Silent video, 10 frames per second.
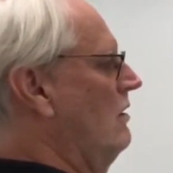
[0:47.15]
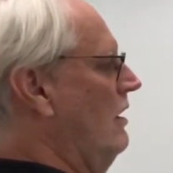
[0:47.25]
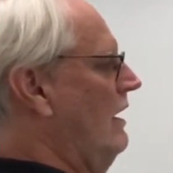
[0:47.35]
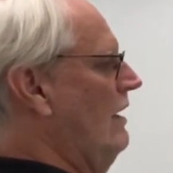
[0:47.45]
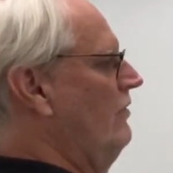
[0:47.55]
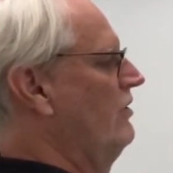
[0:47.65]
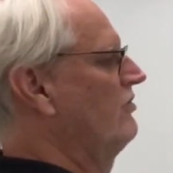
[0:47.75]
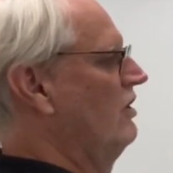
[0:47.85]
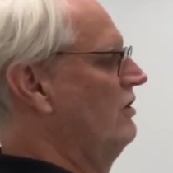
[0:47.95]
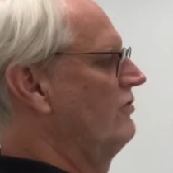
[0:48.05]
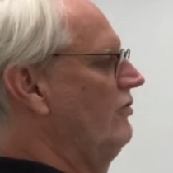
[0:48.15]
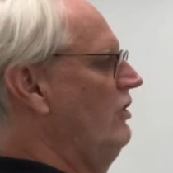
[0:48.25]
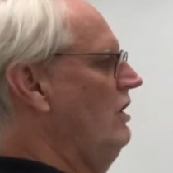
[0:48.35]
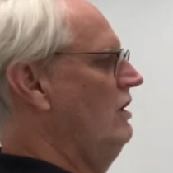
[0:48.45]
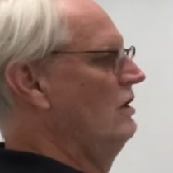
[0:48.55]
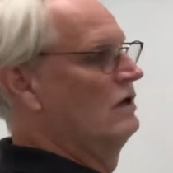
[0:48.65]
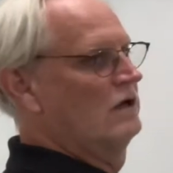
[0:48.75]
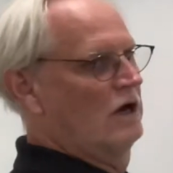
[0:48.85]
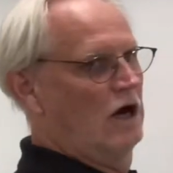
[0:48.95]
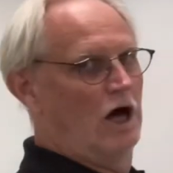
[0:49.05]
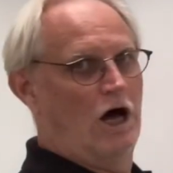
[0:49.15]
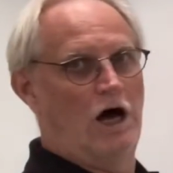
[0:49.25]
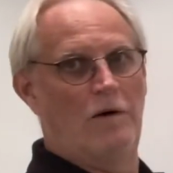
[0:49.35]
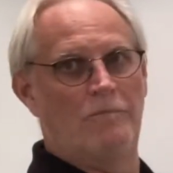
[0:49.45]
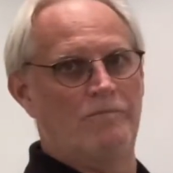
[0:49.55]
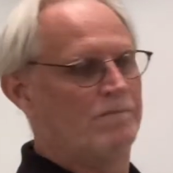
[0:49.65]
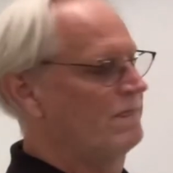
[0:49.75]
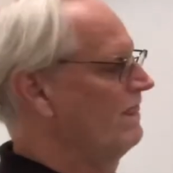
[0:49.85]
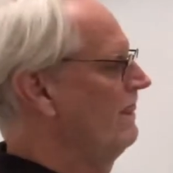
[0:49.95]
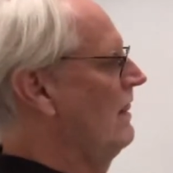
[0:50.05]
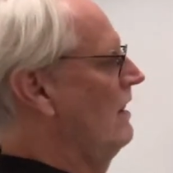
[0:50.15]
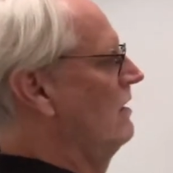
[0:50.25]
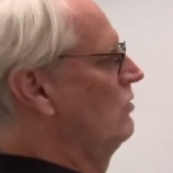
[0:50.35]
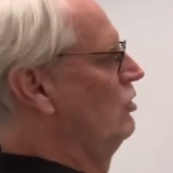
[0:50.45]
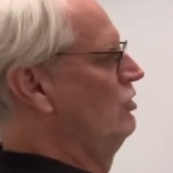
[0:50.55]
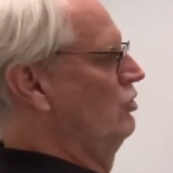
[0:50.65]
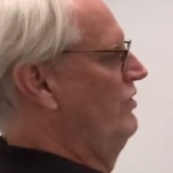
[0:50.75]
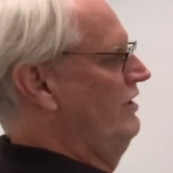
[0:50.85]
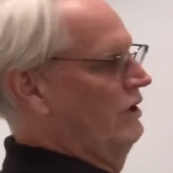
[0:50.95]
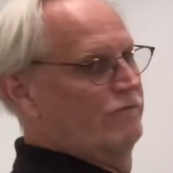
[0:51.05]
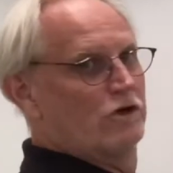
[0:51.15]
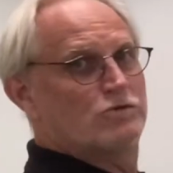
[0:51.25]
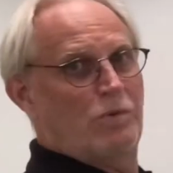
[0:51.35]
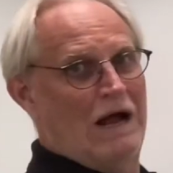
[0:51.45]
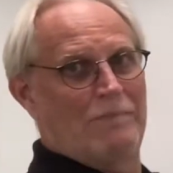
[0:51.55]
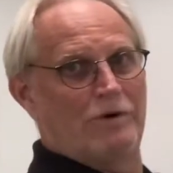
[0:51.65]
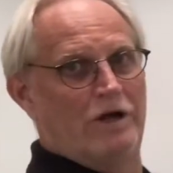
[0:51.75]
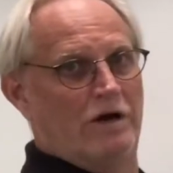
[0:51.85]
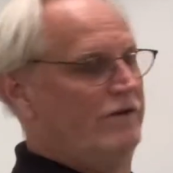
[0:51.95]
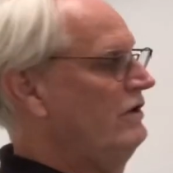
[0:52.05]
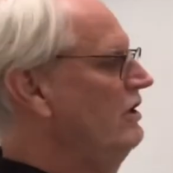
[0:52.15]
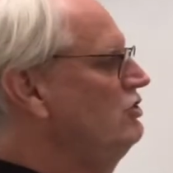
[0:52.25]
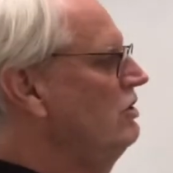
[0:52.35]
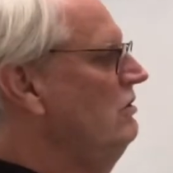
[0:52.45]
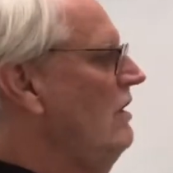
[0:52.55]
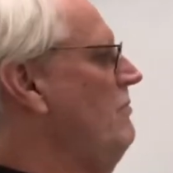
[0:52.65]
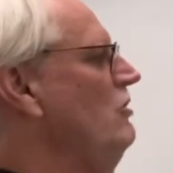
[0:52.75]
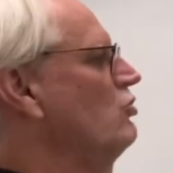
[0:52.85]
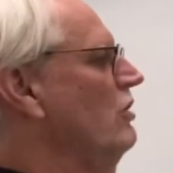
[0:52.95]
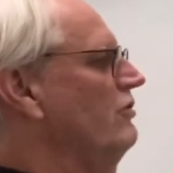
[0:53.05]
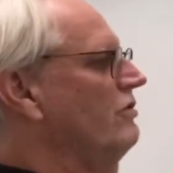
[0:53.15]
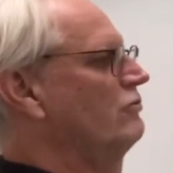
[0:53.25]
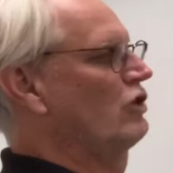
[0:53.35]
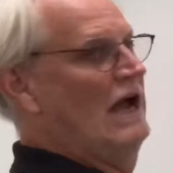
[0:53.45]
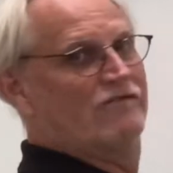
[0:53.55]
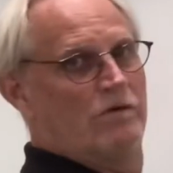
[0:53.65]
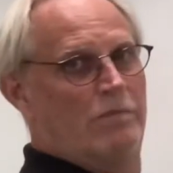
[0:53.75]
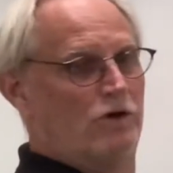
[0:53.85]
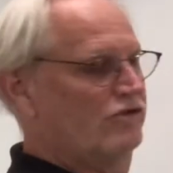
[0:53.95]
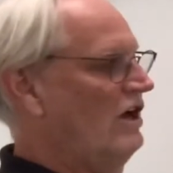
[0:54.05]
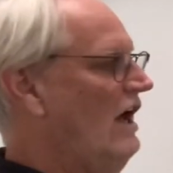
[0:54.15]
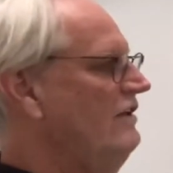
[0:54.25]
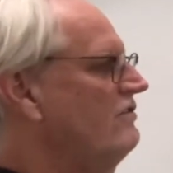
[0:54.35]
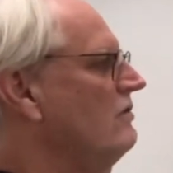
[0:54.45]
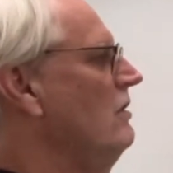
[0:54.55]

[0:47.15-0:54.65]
And this is the, we're doing the inverse property of addition. That means we're going to subtract from both sides.